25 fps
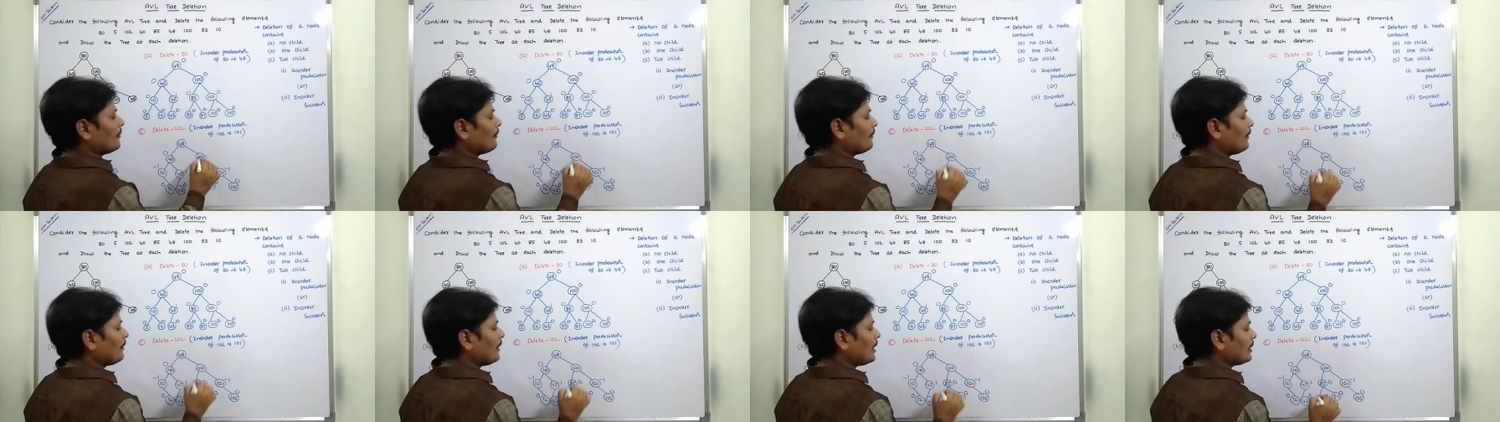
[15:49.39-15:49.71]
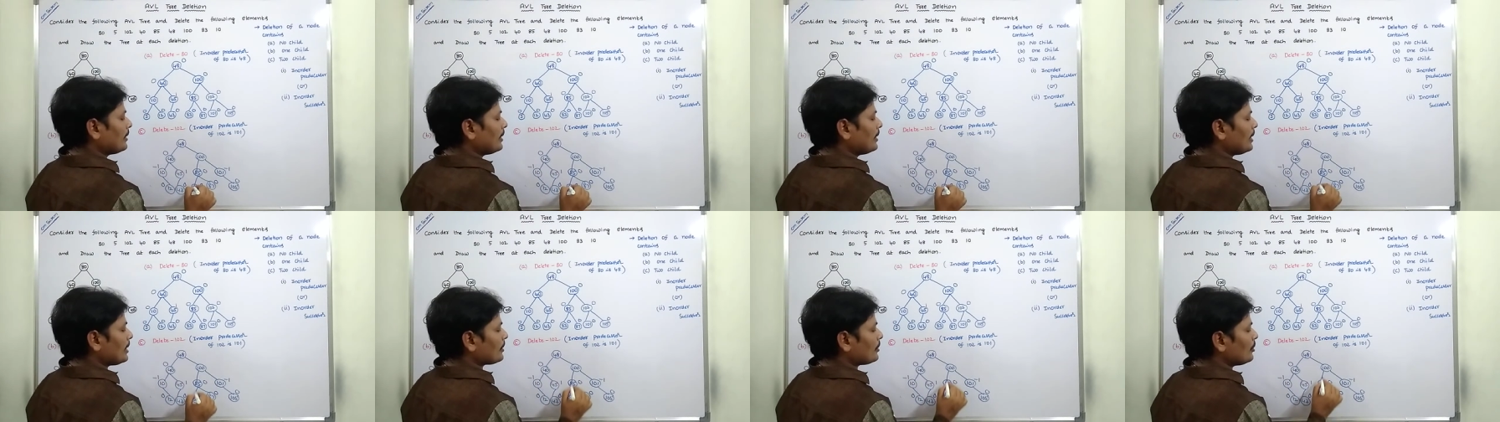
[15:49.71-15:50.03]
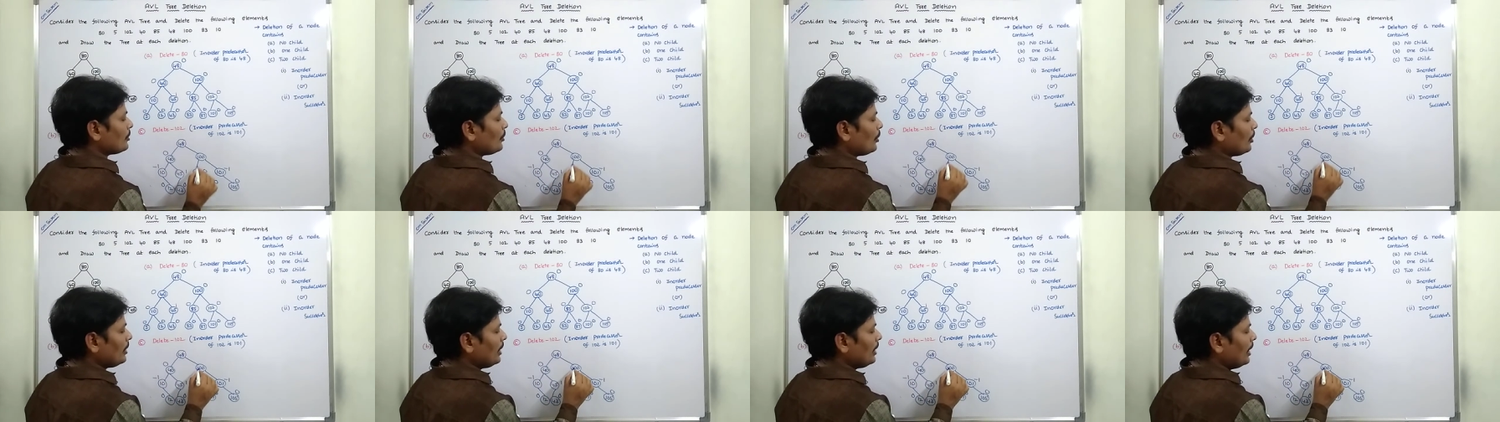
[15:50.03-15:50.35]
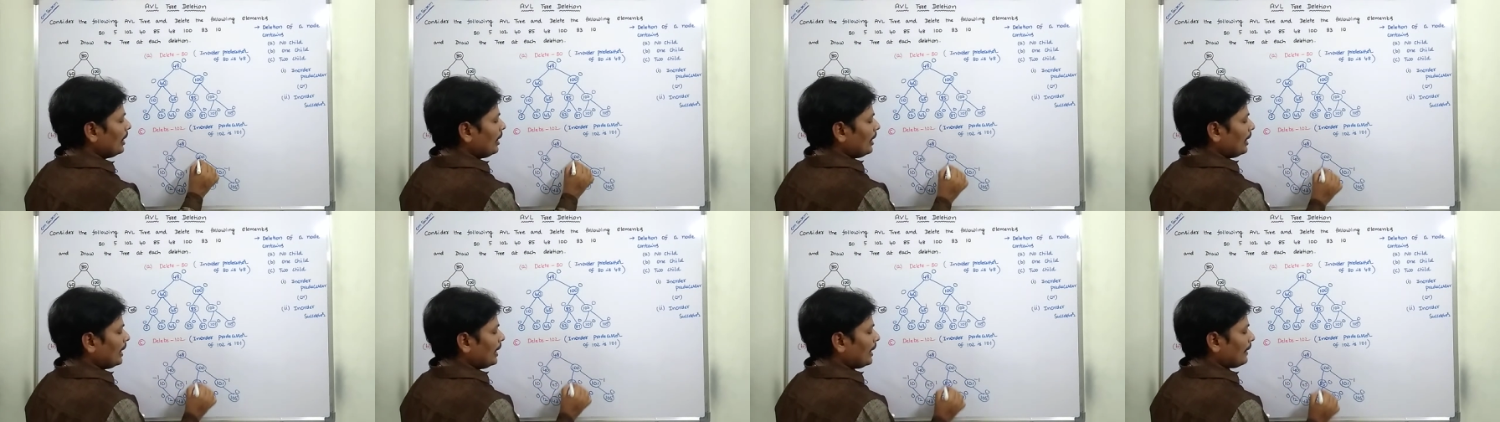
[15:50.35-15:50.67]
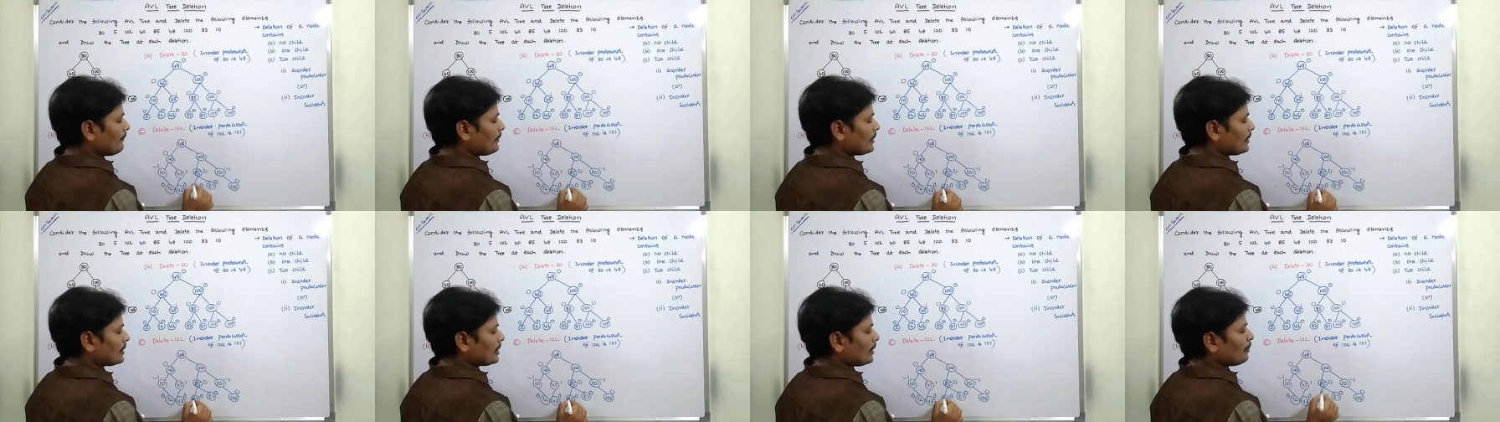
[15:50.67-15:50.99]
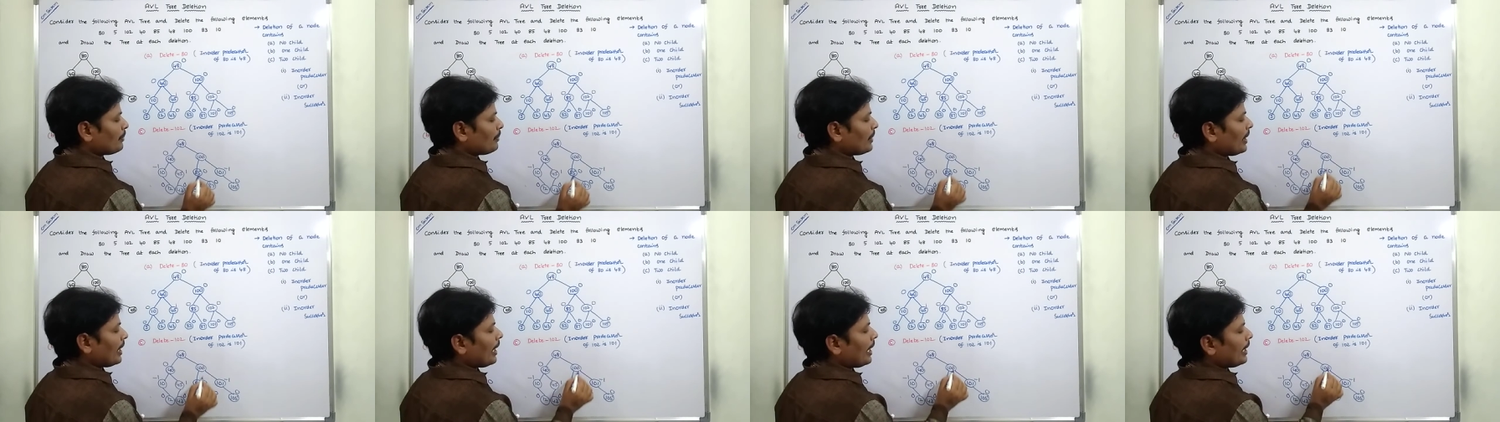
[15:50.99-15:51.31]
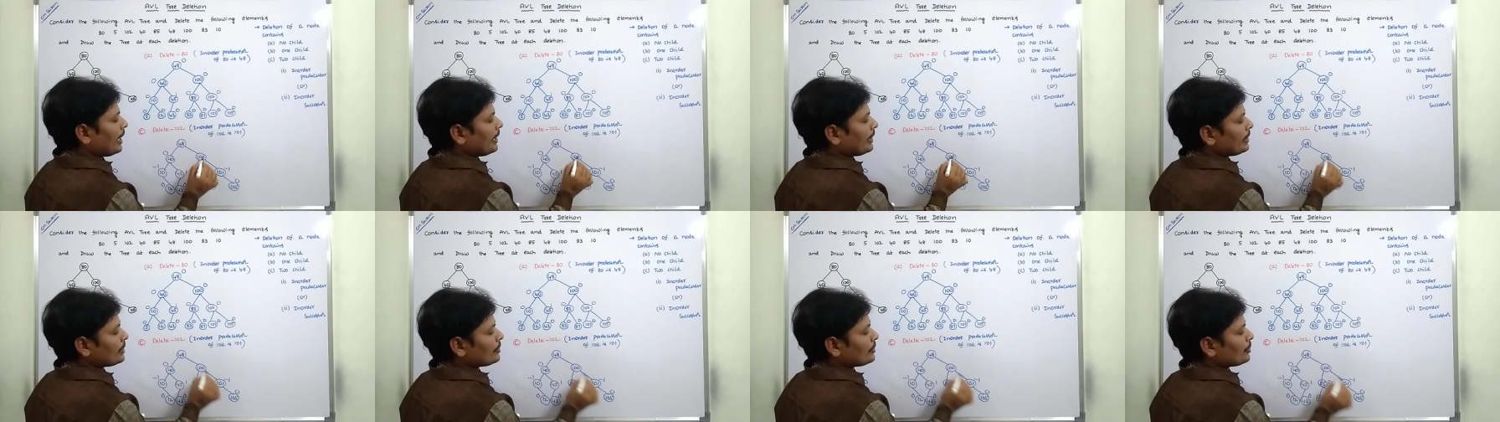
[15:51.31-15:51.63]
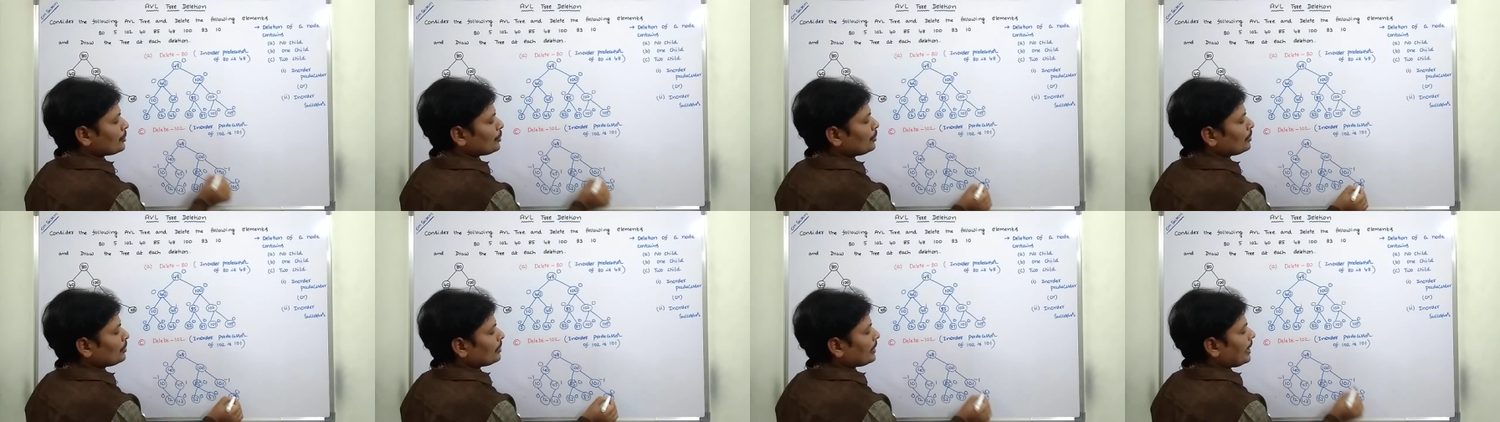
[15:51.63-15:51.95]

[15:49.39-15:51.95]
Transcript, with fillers: For this node, left subtree height is two,